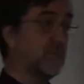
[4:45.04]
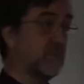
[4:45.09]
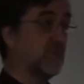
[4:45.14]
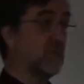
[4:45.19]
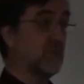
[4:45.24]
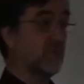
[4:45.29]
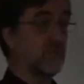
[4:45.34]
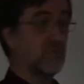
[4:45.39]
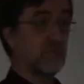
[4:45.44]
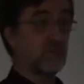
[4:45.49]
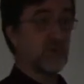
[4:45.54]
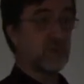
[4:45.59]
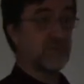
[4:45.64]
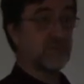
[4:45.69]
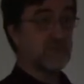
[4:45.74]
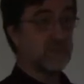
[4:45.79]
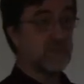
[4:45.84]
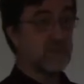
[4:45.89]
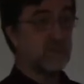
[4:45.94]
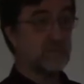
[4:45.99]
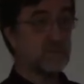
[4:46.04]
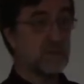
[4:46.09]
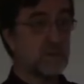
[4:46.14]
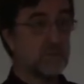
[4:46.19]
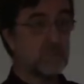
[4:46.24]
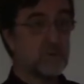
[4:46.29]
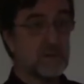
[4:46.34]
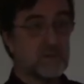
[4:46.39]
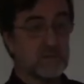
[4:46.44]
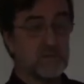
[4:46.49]
serve to Russia, but
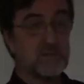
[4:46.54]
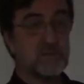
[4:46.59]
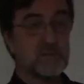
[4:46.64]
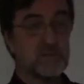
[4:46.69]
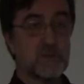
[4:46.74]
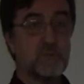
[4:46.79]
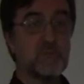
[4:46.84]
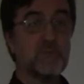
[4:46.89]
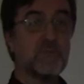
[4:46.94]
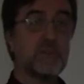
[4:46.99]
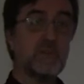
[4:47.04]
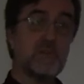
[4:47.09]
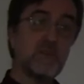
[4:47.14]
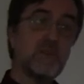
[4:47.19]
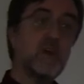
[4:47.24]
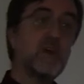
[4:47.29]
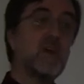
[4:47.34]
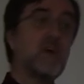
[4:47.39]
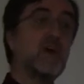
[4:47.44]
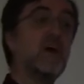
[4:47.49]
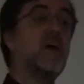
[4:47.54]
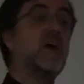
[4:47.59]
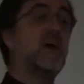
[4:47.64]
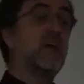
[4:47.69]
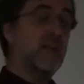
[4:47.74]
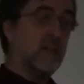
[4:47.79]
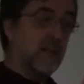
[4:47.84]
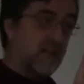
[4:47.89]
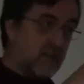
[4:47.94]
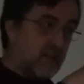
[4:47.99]
apparently something
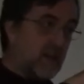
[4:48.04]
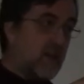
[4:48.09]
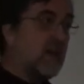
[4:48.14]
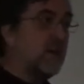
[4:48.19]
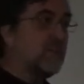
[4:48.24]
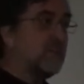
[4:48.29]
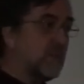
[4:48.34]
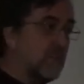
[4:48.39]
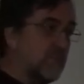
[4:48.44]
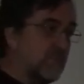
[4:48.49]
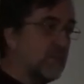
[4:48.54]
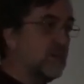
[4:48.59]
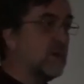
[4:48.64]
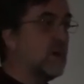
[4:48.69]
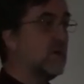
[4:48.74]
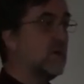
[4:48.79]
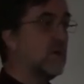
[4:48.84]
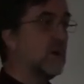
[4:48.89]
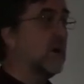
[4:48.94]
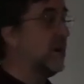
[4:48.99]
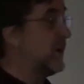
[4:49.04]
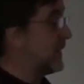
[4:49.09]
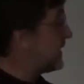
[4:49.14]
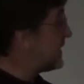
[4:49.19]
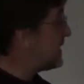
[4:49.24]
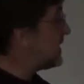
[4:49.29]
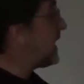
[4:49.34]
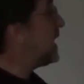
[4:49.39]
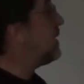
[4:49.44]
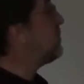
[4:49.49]
has something going on, and
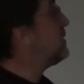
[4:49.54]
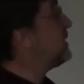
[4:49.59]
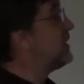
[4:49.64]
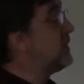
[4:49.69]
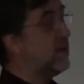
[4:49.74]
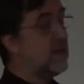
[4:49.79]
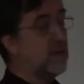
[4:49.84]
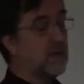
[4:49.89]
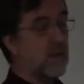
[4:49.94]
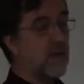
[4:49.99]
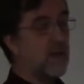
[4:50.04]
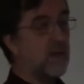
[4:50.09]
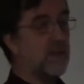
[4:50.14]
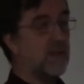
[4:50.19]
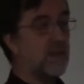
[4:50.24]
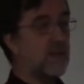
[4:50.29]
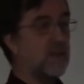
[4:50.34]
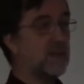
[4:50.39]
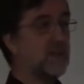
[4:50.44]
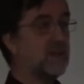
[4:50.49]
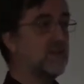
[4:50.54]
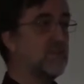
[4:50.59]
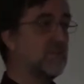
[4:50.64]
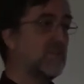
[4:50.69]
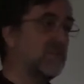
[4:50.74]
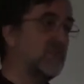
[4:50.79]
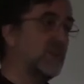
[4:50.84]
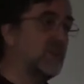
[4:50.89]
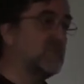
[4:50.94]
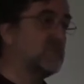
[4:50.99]
it can be an, an, an
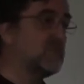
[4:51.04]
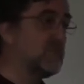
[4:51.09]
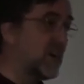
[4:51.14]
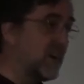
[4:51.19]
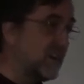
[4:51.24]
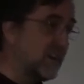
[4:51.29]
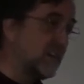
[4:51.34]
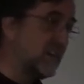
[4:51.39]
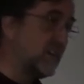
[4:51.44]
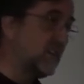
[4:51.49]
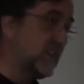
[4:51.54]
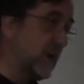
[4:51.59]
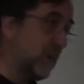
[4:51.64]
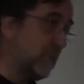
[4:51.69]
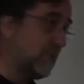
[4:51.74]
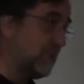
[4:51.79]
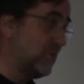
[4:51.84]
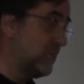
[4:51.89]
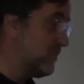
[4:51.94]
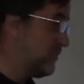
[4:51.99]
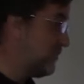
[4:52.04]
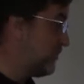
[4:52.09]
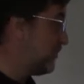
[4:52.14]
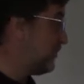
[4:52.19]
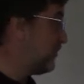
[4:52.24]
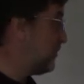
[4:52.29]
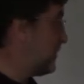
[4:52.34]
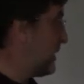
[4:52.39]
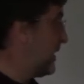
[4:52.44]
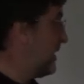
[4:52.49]
SSH break-in attempt.
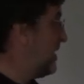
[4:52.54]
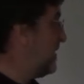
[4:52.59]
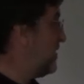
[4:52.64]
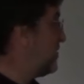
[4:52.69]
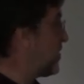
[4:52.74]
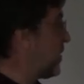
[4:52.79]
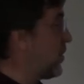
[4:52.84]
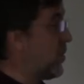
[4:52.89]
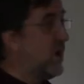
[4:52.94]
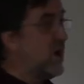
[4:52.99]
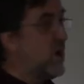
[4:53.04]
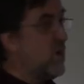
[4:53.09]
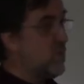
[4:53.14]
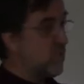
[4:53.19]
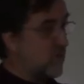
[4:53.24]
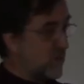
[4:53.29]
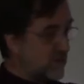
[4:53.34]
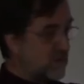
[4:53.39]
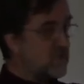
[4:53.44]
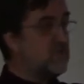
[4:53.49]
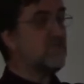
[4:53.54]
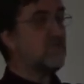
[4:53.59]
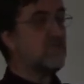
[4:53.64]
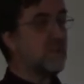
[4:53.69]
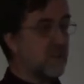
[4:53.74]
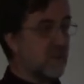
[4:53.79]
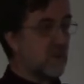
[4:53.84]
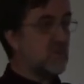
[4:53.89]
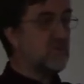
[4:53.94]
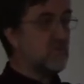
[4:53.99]
So, well, you
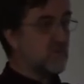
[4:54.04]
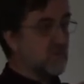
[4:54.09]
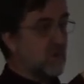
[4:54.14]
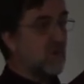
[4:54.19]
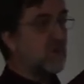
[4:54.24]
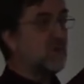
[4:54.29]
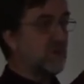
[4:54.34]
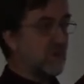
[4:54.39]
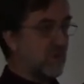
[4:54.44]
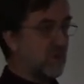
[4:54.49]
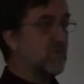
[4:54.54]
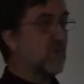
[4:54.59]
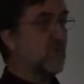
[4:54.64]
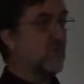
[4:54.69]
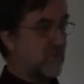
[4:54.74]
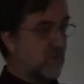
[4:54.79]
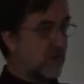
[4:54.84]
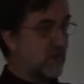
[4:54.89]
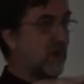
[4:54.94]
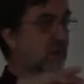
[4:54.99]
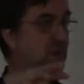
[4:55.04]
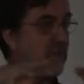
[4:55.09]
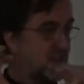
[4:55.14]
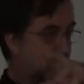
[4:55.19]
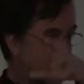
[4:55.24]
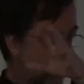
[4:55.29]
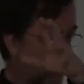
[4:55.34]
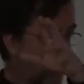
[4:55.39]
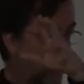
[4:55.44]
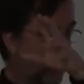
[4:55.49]
think you're only surfing
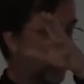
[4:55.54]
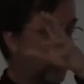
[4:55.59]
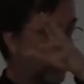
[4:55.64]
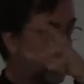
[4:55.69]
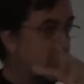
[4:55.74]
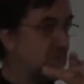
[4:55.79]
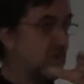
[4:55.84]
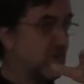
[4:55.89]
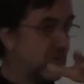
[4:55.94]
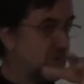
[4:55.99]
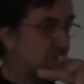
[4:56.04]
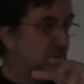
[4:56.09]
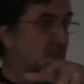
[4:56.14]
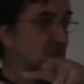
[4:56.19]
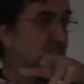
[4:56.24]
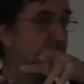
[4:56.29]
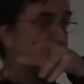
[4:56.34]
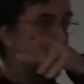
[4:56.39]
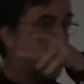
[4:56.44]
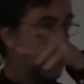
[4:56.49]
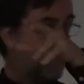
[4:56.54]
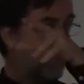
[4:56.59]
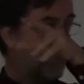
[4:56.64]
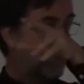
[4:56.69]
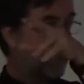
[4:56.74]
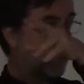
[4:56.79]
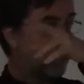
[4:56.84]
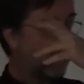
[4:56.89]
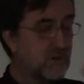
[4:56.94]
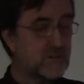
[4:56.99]
at, at the computers at, at the
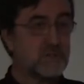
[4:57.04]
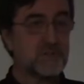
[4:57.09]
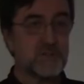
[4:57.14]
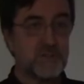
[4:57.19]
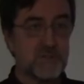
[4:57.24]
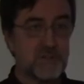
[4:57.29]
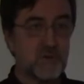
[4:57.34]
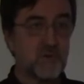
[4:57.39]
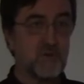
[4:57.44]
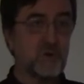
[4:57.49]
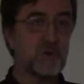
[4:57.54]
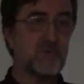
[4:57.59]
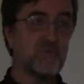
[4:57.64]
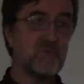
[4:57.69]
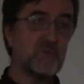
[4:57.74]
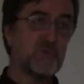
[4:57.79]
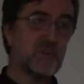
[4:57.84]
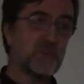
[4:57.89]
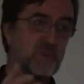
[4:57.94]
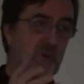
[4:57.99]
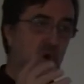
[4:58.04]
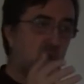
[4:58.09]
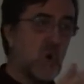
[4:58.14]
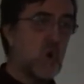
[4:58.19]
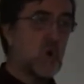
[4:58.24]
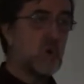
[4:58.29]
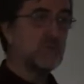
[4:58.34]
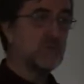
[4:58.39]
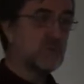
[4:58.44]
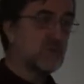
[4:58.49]
university, or if you're at
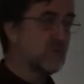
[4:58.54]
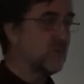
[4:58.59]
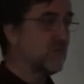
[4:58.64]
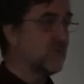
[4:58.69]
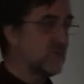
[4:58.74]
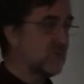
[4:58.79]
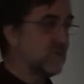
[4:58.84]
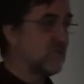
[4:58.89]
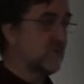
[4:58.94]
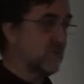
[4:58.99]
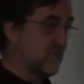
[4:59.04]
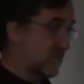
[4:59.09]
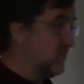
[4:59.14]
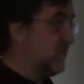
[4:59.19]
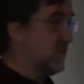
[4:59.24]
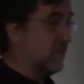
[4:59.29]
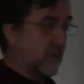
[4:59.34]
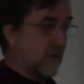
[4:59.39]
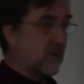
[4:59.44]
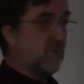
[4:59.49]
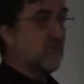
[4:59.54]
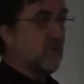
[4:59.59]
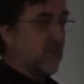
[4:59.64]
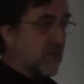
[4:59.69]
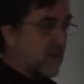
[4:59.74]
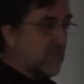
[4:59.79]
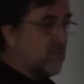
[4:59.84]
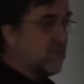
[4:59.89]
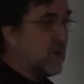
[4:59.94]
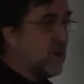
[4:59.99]
home, you're, you're looking for
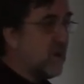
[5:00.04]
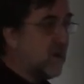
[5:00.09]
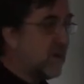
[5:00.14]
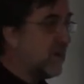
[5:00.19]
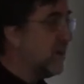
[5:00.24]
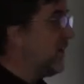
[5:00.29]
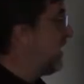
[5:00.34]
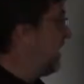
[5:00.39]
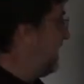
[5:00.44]
that book.